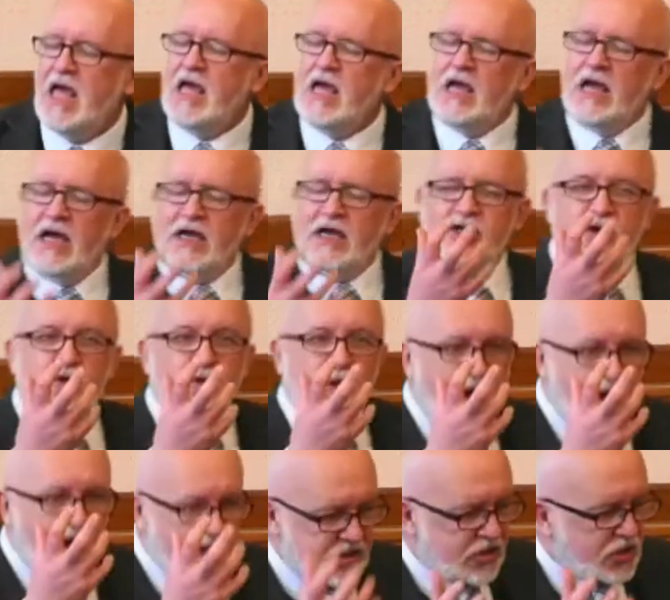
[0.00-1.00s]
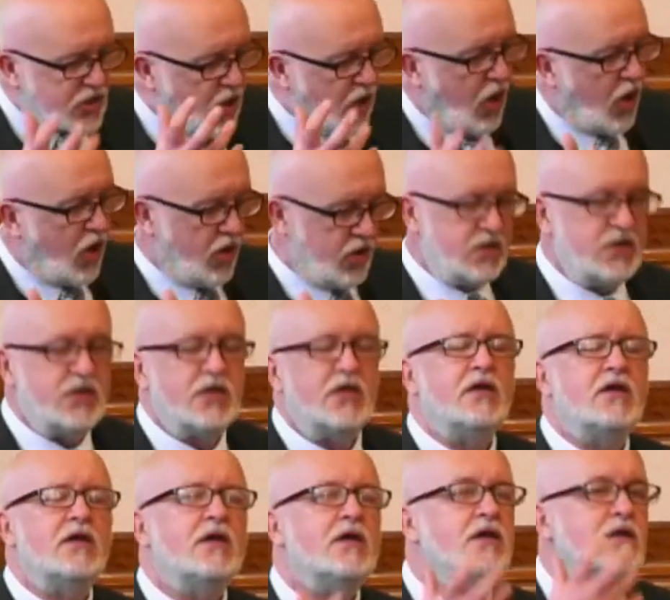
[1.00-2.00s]
As you ask God
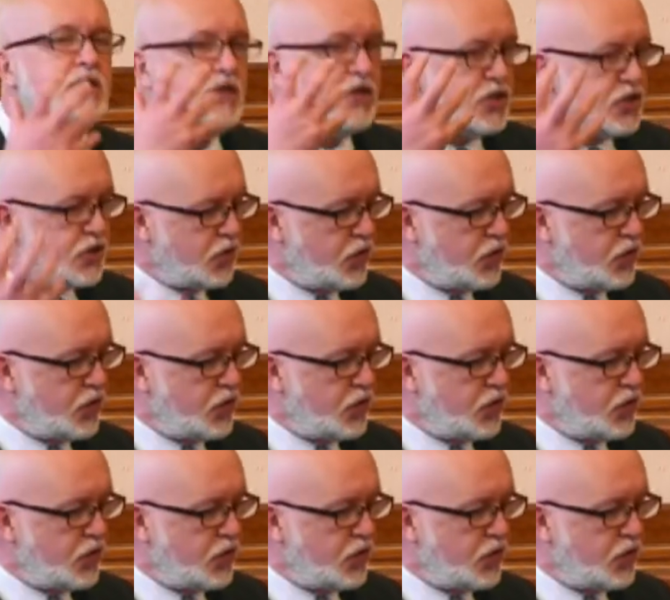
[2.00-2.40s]
to do